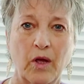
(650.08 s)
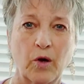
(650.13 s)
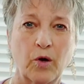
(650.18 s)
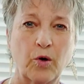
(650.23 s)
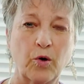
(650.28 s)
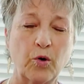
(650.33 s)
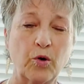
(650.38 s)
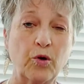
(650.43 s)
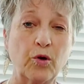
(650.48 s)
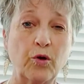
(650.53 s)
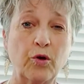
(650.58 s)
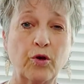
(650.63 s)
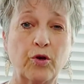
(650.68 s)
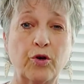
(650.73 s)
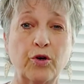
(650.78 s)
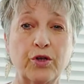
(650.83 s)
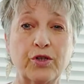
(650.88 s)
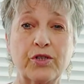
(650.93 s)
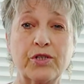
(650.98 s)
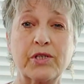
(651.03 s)
Google
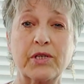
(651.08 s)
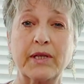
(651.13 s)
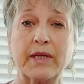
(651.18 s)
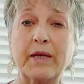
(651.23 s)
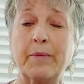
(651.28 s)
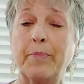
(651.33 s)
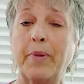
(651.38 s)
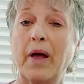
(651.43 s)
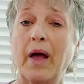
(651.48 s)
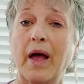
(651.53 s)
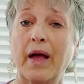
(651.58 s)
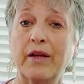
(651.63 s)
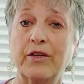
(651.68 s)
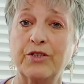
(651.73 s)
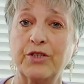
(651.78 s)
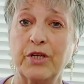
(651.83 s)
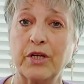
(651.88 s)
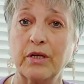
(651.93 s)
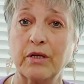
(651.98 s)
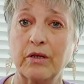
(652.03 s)
good sleep
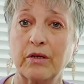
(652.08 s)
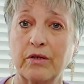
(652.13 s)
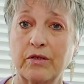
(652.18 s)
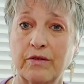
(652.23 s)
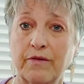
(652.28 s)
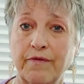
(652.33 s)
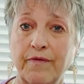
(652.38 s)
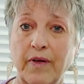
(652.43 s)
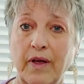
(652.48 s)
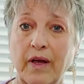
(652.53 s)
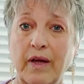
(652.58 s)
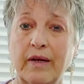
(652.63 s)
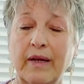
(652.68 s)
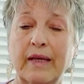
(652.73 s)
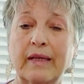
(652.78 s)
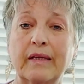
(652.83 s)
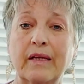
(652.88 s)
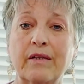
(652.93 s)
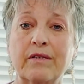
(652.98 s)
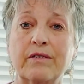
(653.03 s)
hygiene to find
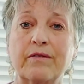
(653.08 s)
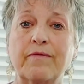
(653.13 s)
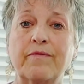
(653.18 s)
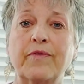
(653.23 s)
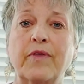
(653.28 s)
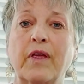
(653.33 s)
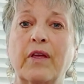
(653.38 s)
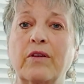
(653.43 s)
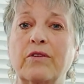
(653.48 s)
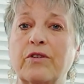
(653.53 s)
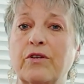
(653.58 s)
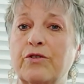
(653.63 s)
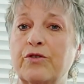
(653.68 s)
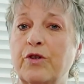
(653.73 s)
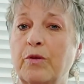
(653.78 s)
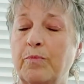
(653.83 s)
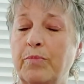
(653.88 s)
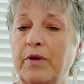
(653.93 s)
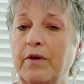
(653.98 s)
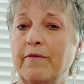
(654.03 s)
a list of things that
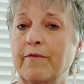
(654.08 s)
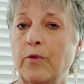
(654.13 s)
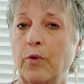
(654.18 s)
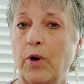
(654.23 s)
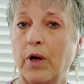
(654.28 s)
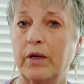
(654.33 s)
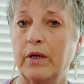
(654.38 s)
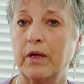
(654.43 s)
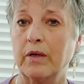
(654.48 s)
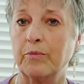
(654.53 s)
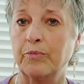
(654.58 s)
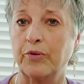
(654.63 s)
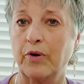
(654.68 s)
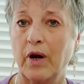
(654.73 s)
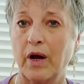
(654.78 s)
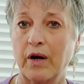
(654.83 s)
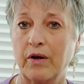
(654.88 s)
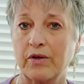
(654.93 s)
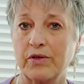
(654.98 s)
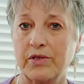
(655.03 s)
should be avoided
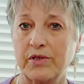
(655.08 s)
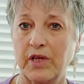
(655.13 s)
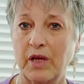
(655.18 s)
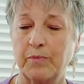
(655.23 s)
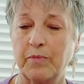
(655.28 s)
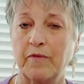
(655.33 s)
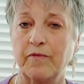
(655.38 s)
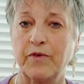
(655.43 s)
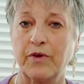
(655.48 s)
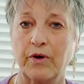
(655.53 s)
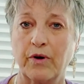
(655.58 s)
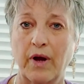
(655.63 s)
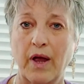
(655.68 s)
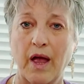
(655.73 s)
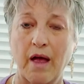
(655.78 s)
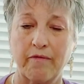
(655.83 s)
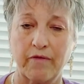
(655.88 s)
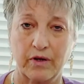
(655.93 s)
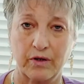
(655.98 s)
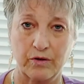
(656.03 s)
prior to sleep if you're
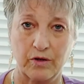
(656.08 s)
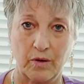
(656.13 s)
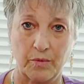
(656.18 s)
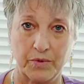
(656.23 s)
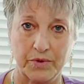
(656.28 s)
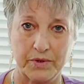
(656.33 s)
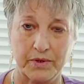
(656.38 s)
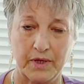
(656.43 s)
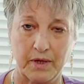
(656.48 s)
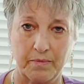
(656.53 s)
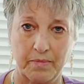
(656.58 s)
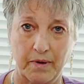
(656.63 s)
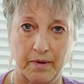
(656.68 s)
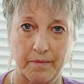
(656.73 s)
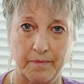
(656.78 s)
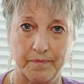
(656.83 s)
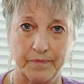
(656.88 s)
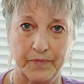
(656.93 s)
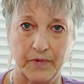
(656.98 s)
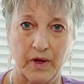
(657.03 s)
having trouble
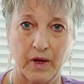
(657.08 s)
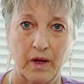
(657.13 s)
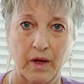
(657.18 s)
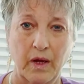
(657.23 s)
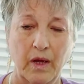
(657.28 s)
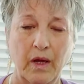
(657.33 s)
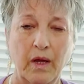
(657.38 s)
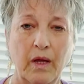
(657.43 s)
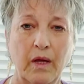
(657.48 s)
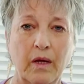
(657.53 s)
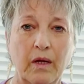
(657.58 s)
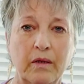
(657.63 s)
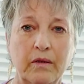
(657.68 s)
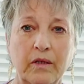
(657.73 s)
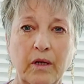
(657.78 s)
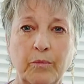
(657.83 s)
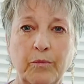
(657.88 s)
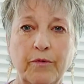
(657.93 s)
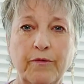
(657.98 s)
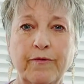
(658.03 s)
sleeping.
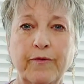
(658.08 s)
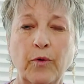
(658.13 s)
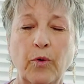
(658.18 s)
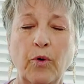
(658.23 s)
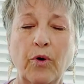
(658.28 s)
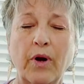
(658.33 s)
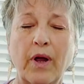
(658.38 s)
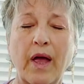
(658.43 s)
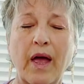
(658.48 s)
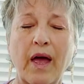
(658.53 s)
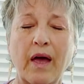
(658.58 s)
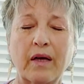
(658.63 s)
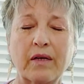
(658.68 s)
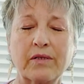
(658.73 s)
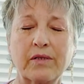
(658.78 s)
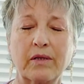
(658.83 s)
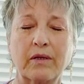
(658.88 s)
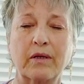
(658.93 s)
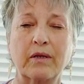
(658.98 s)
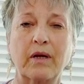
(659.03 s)
Number 4,
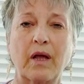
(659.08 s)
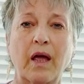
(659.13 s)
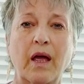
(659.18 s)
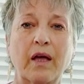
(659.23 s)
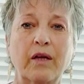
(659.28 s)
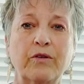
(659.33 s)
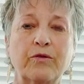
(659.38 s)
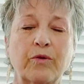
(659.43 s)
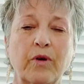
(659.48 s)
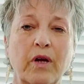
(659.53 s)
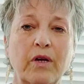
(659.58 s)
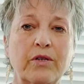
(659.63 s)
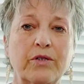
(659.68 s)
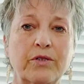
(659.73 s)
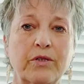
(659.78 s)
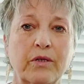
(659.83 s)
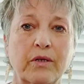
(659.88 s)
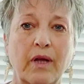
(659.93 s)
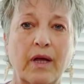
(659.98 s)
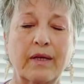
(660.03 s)
excellent
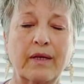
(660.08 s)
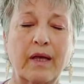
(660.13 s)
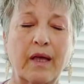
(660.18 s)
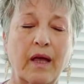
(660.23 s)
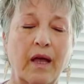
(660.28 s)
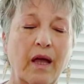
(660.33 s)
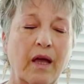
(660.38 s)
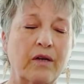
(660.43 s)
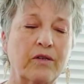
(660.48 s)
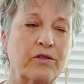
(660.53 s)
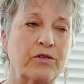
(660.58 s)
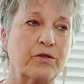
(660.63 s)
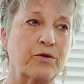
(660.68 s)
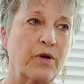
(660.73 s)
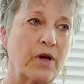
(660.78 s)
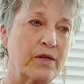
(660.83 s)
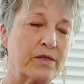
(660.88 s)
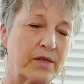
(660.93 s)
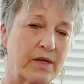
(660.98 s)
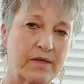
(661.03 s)
hydration. I can't
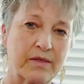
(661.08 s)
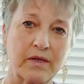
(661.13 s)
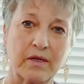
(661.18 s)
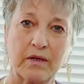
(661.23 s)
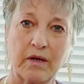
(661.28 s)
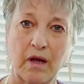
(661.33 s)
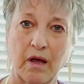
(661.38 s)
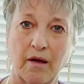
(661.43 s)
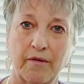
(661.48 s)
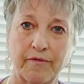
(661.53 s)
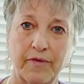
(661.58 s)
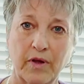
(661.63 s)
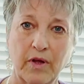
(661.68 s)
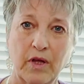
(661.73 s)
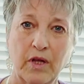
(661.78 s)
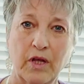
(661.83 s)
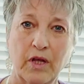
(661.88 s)
stress this enough.